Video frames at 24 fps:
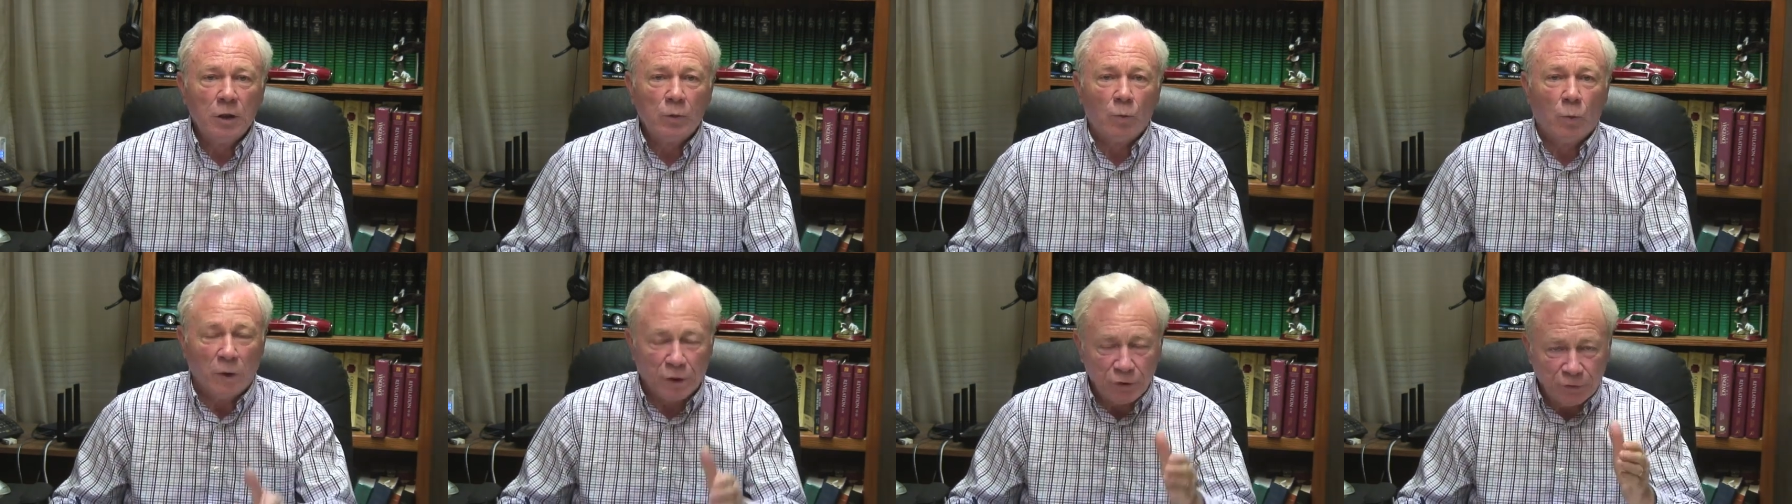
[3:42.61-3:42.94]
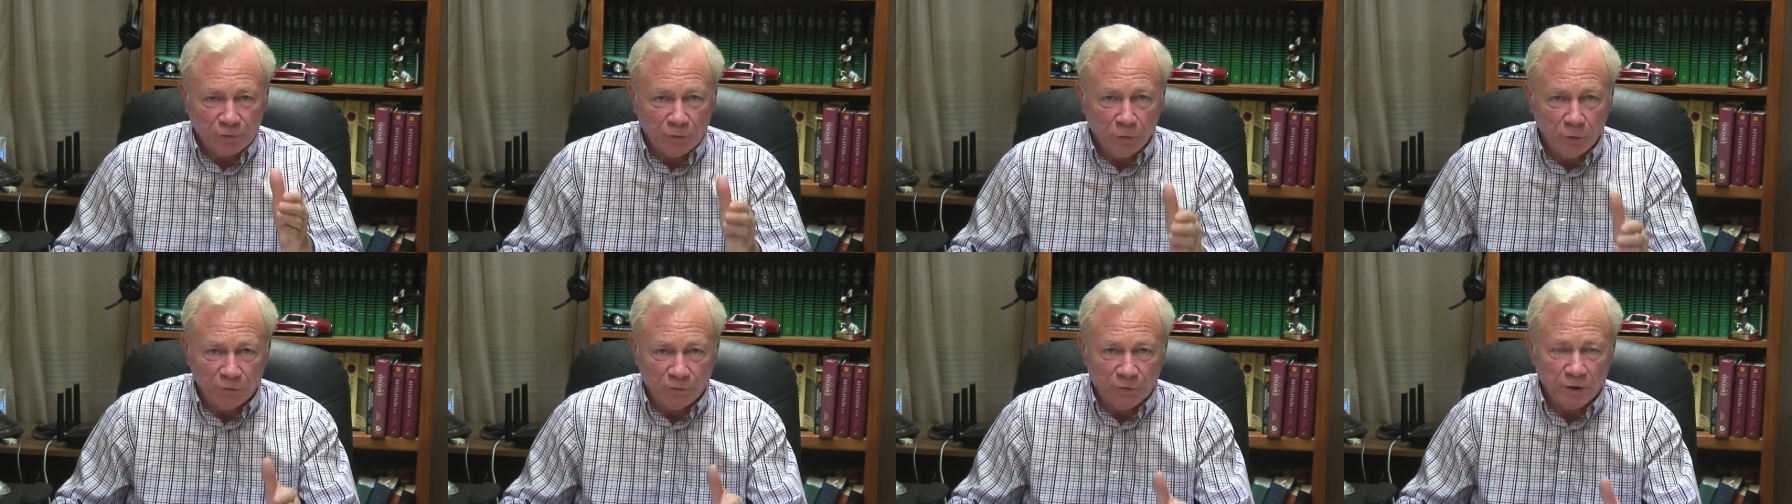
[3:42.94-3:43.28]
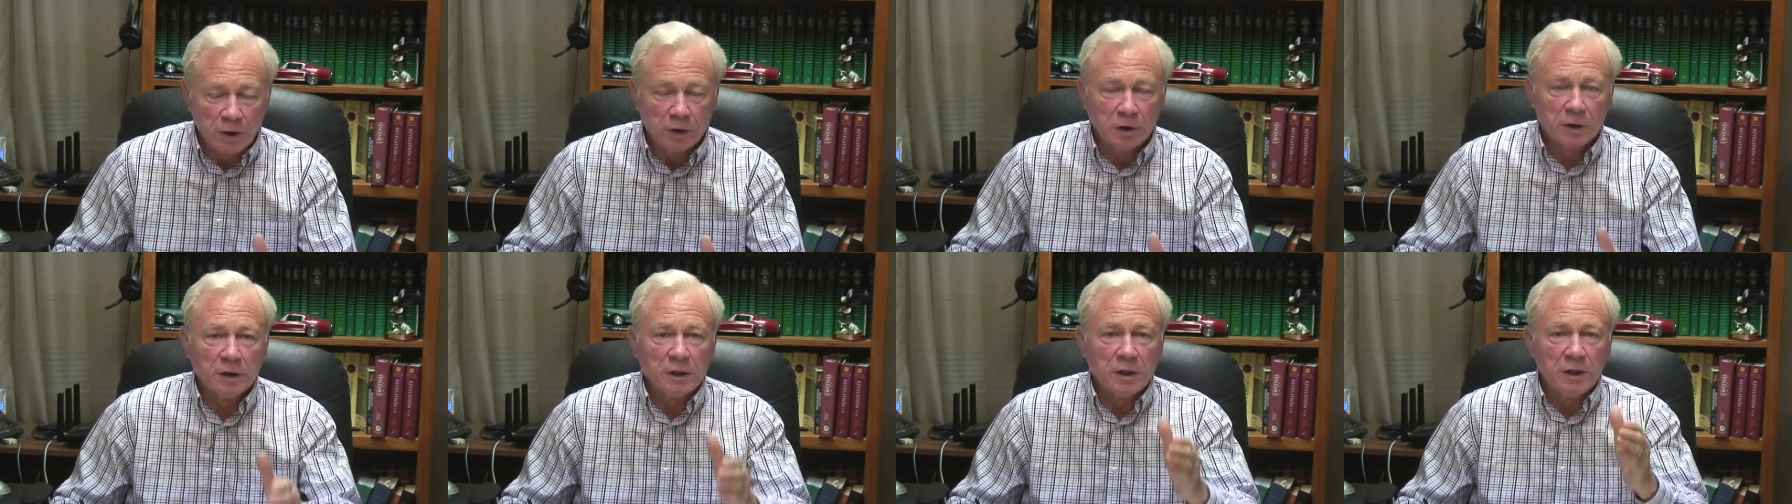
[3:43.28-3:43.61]
was
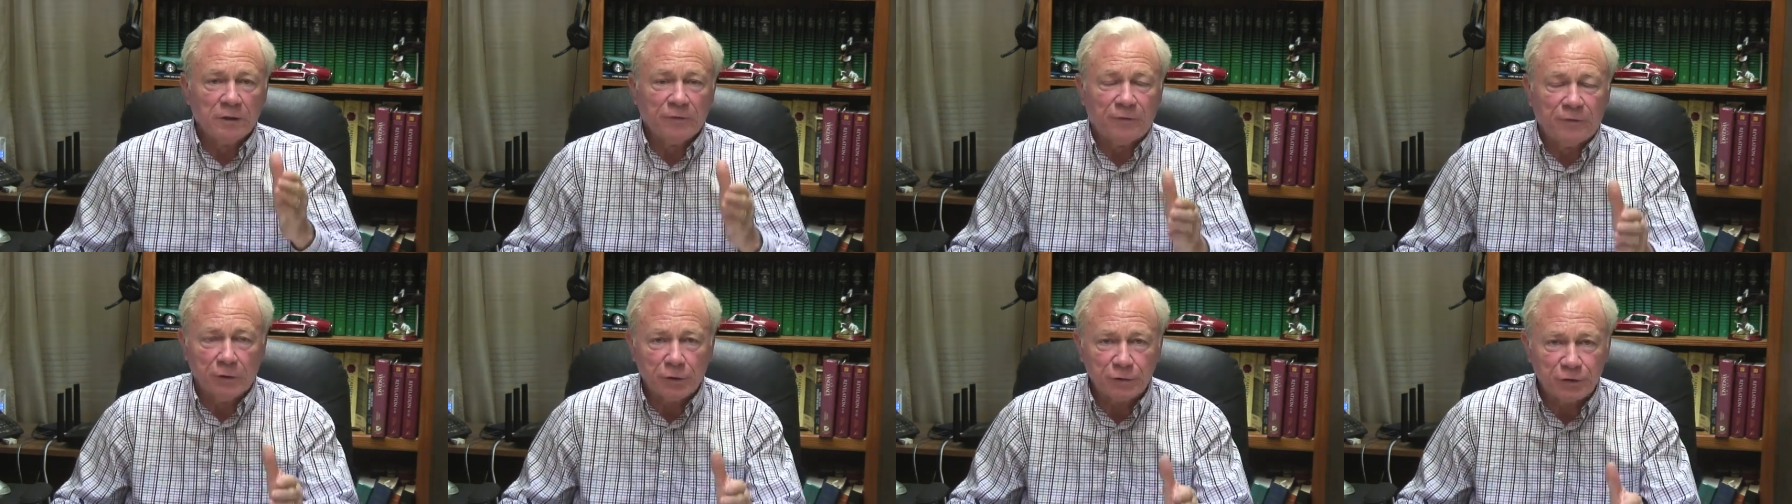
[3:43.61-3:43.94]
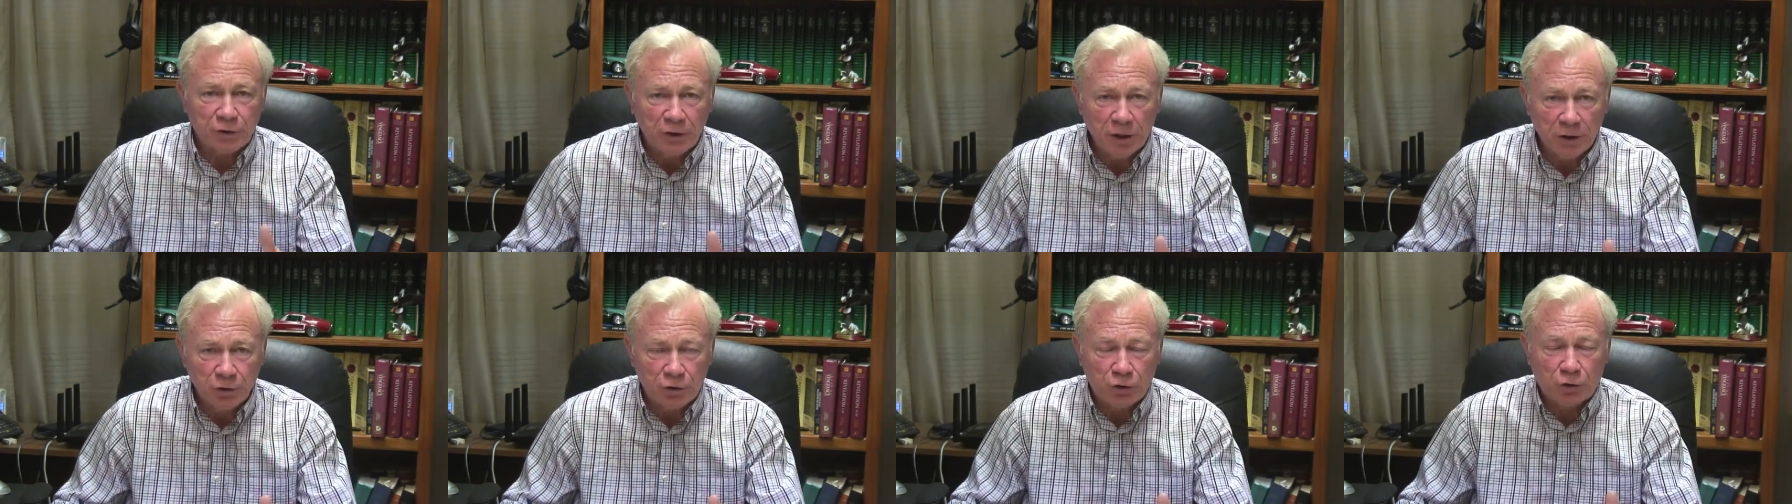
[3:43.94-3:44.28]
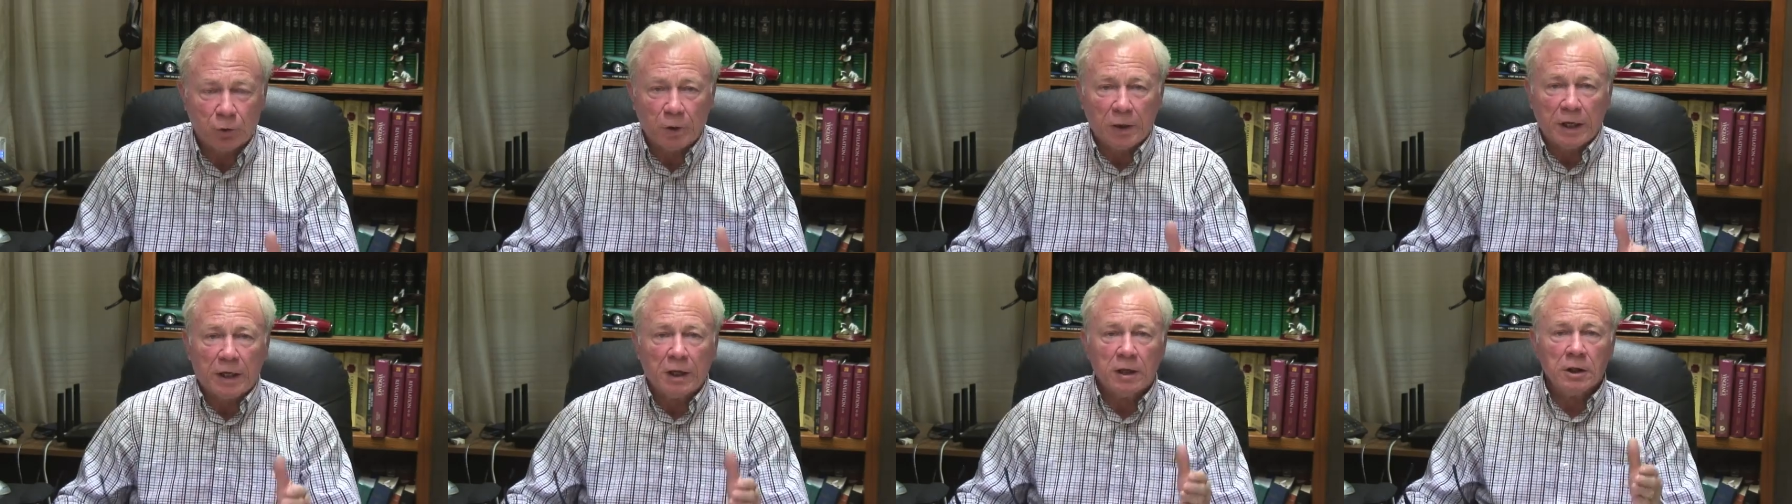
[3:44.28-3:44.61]
fulfilled in the first
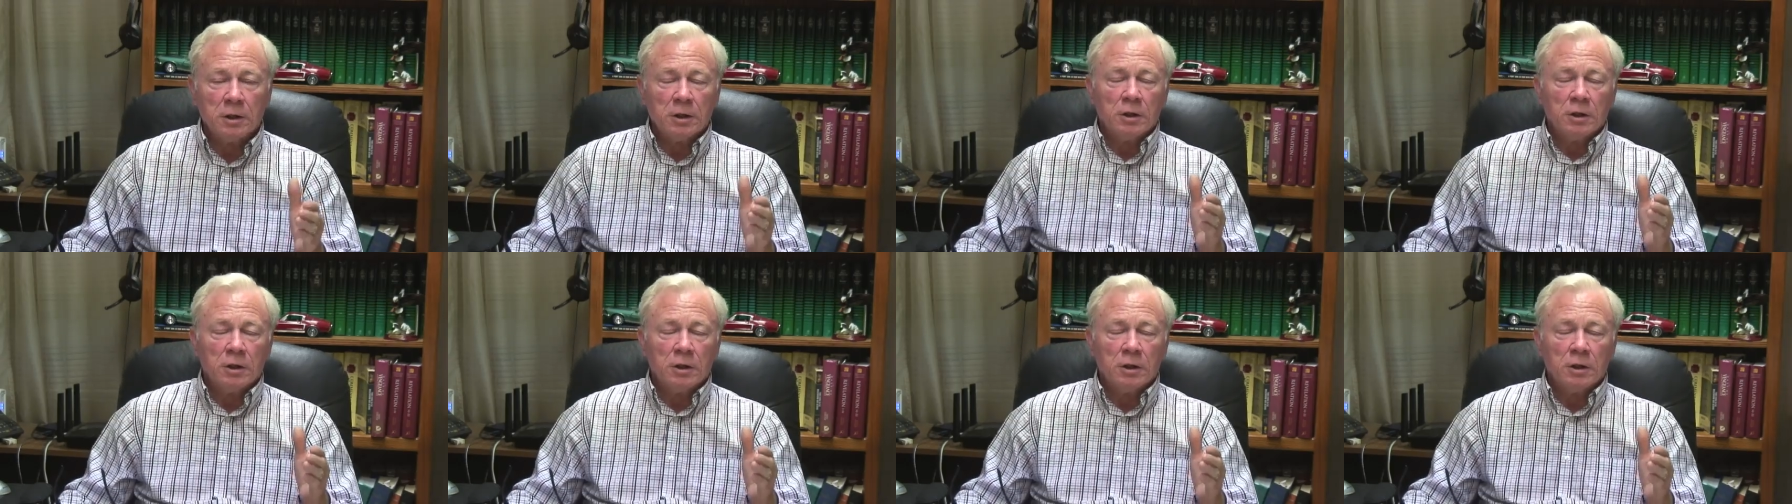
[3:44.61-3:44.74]
century.